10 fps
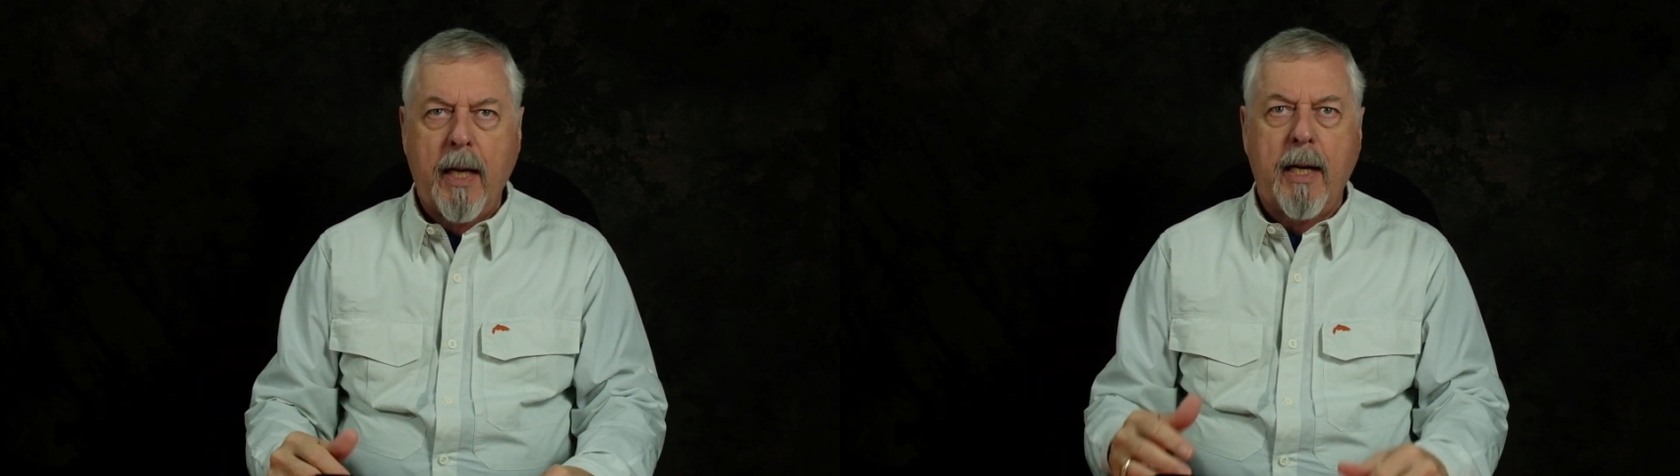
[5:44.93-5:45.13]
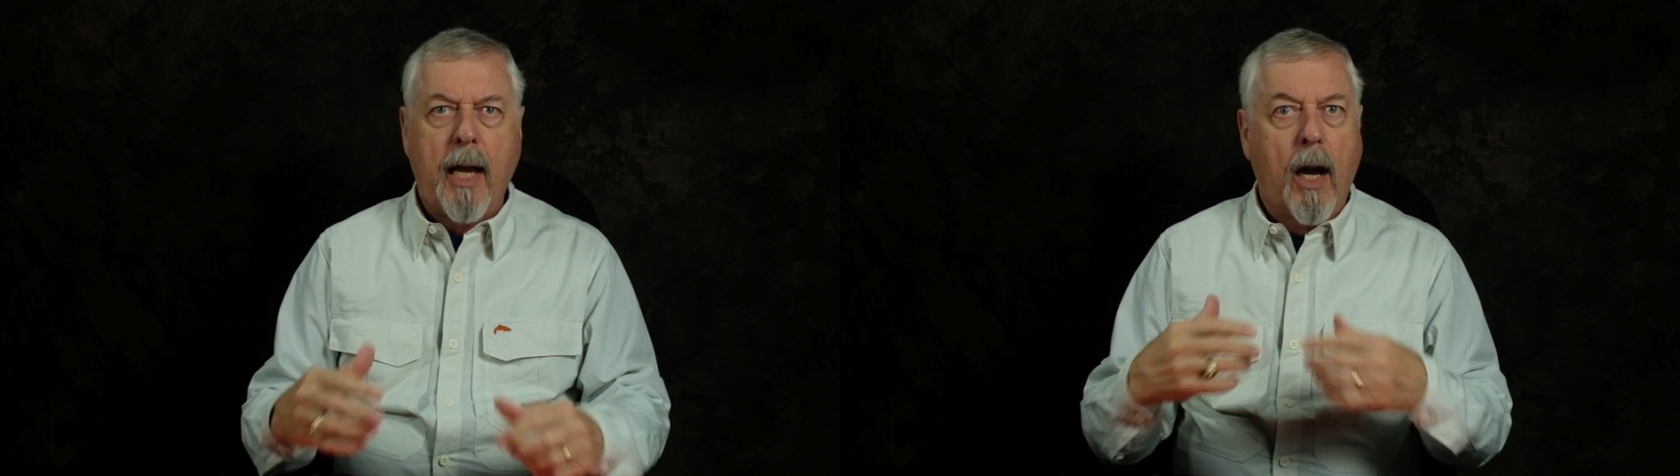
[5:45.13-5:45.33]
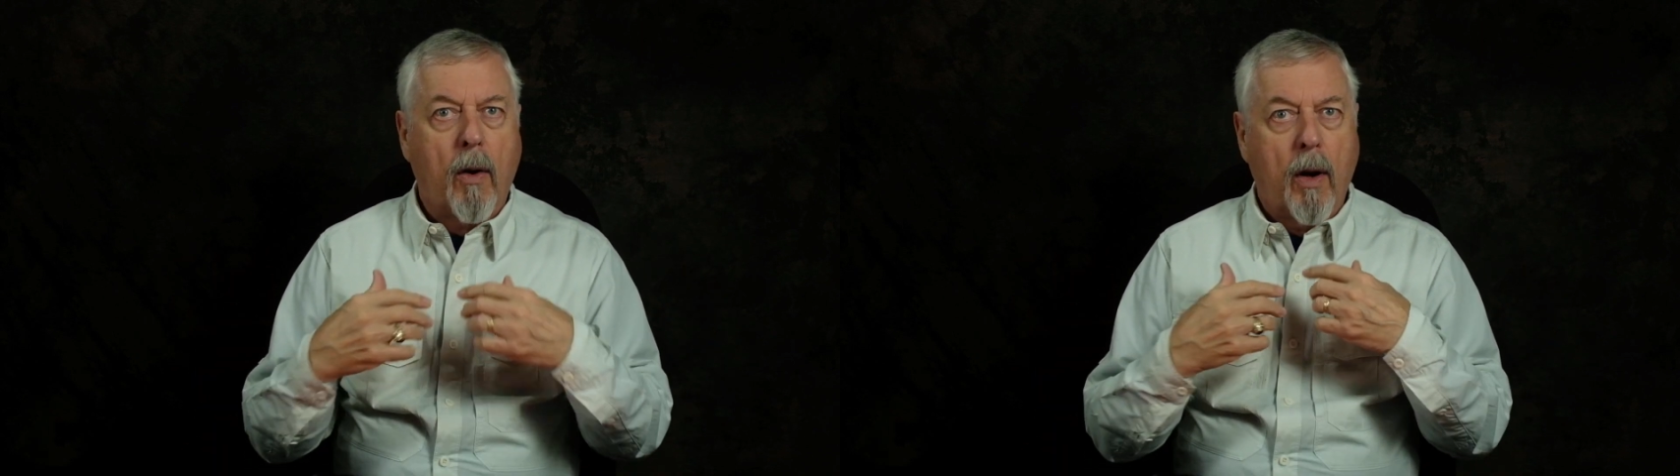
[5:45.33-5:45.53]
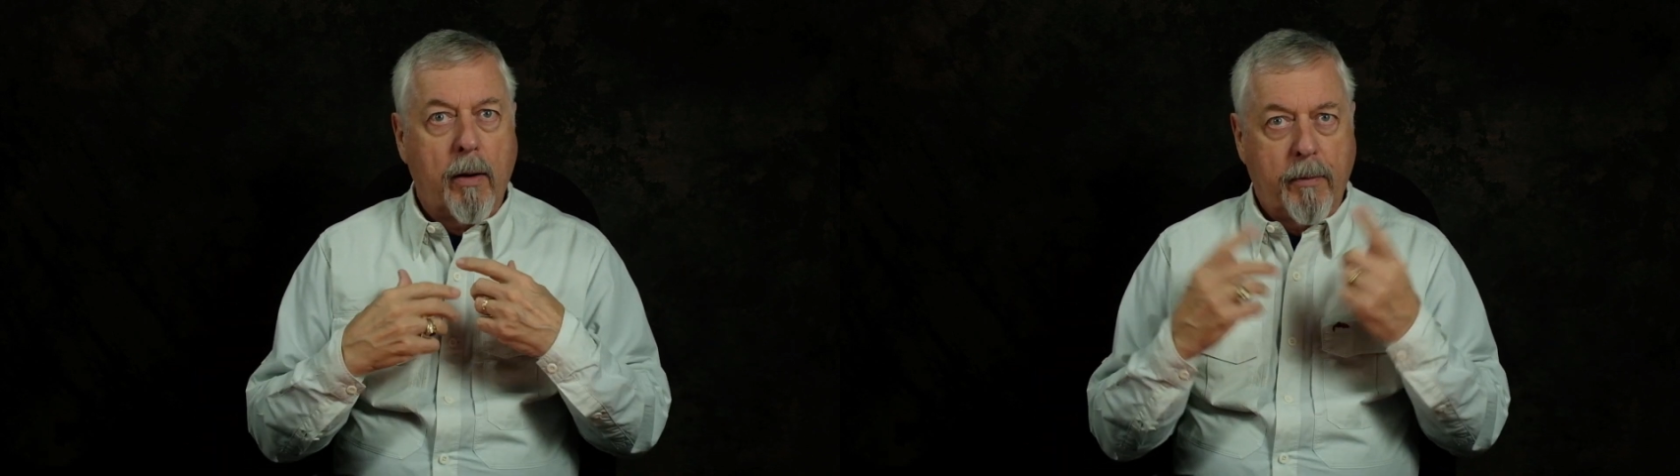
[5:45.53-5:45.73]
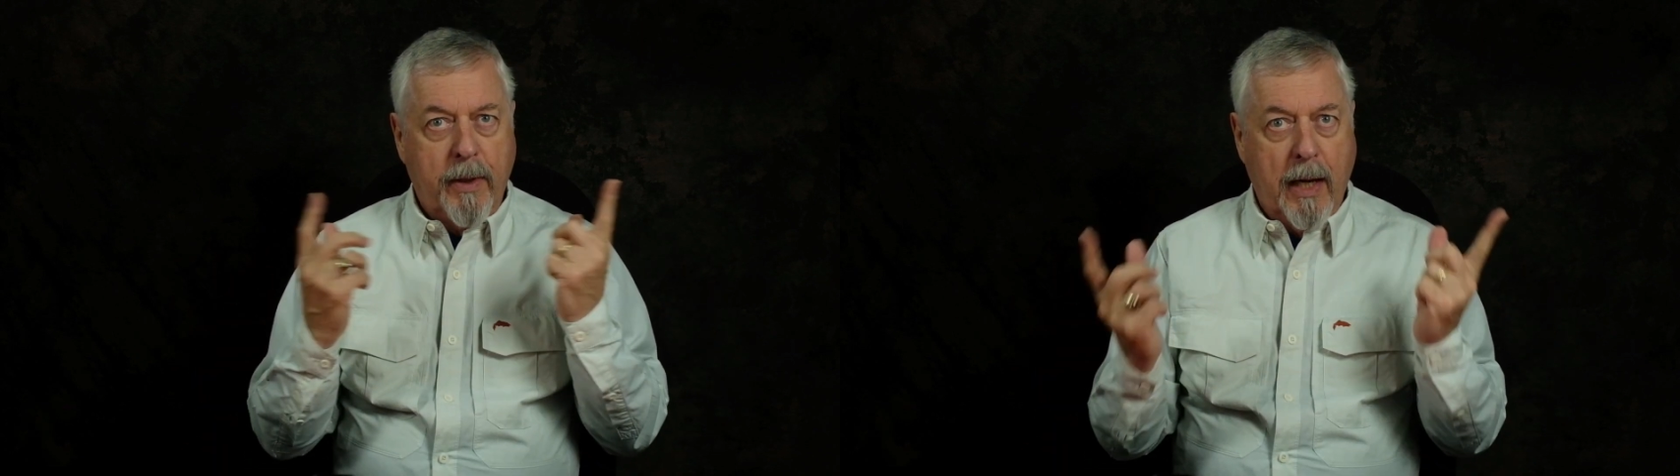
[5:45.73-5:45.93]
Now,
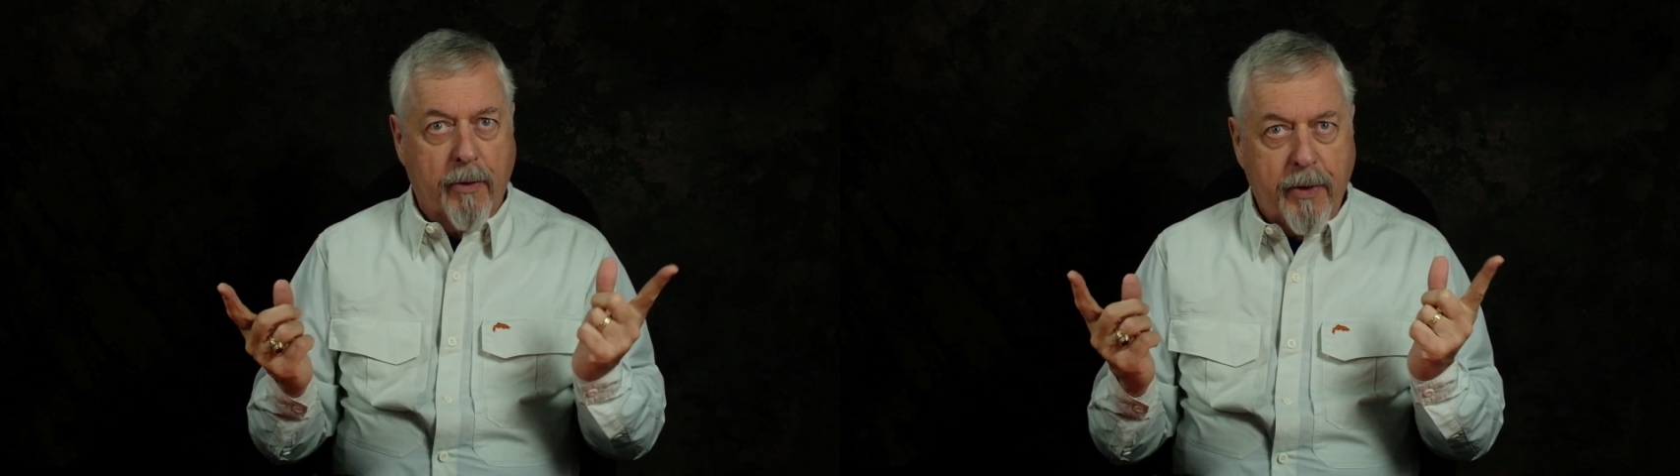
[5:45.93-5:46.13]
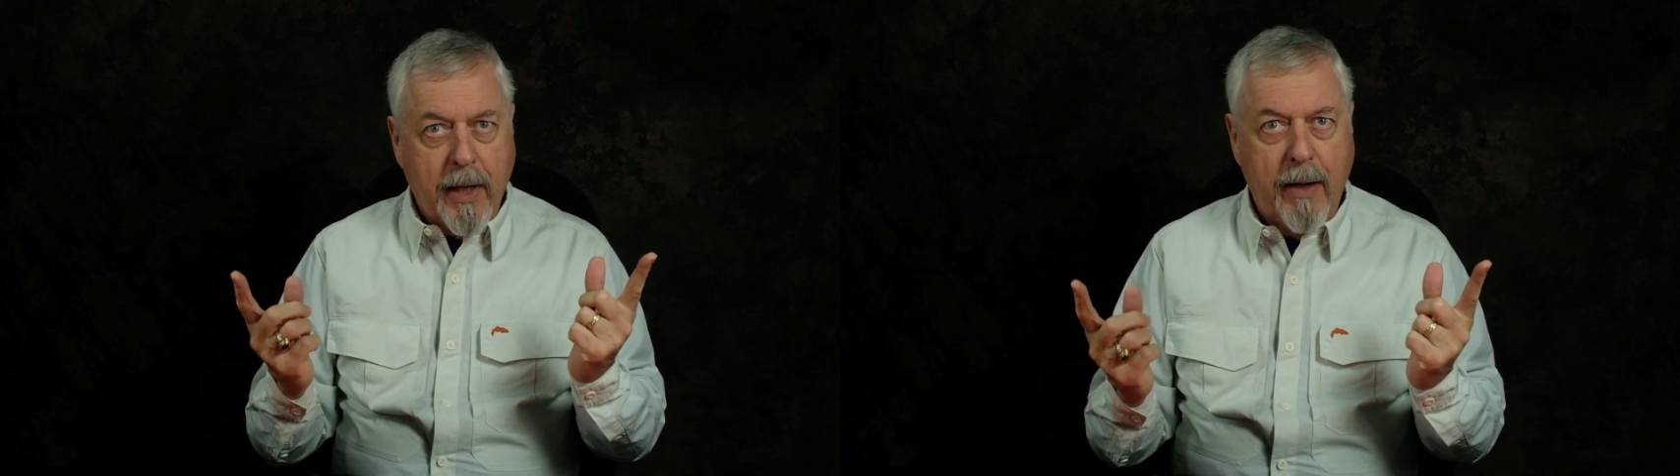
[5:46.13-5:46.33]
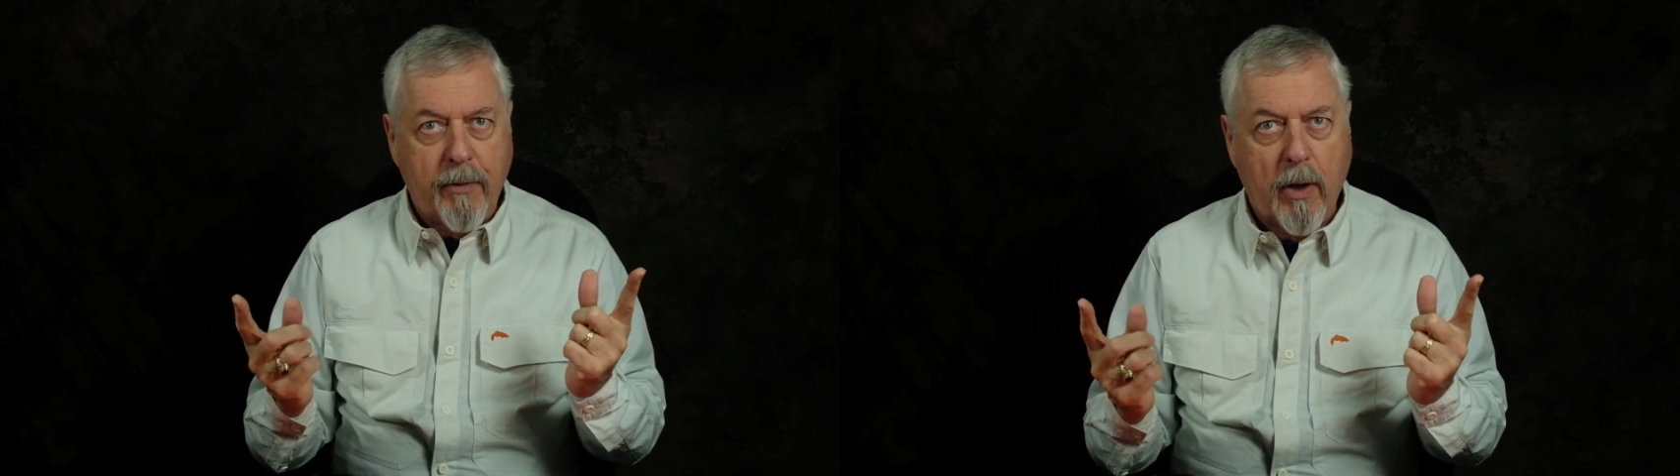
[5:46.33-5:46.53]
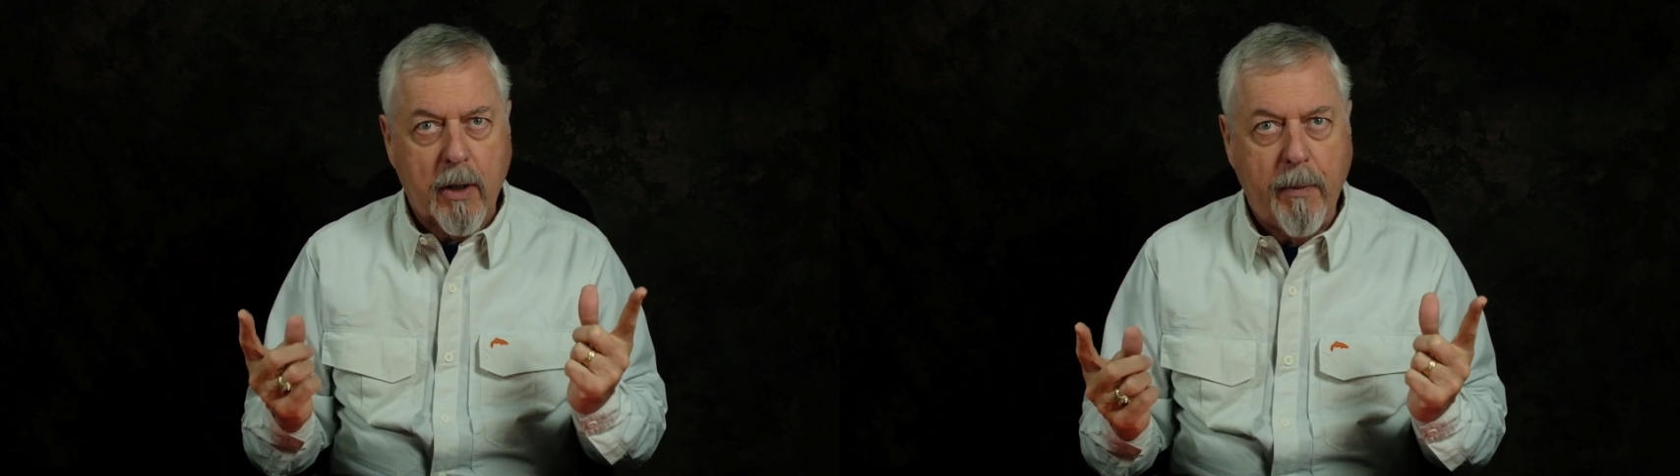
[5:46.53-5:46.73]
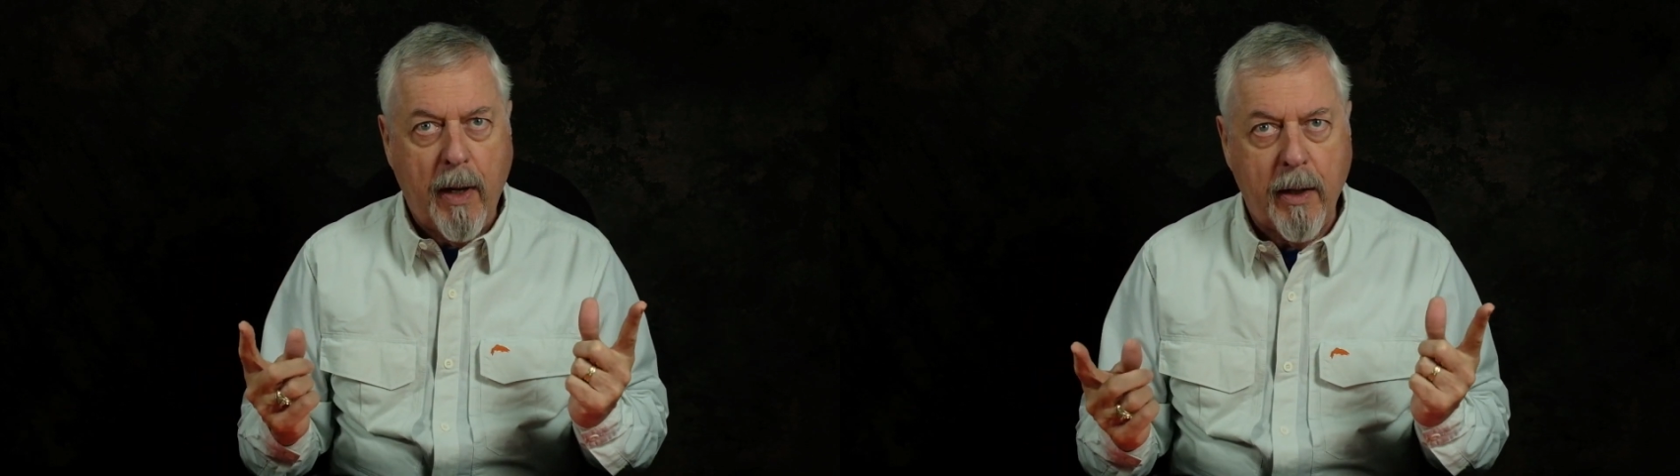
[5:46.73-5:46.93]
the other thing I haven't talked
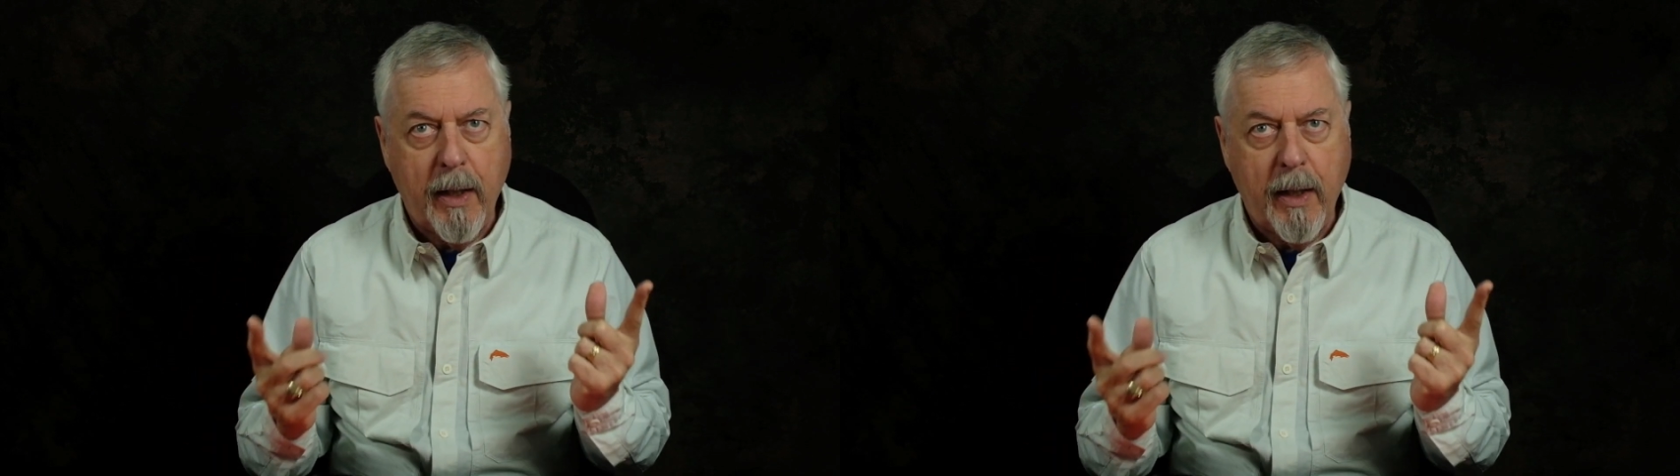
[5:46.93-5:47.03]
about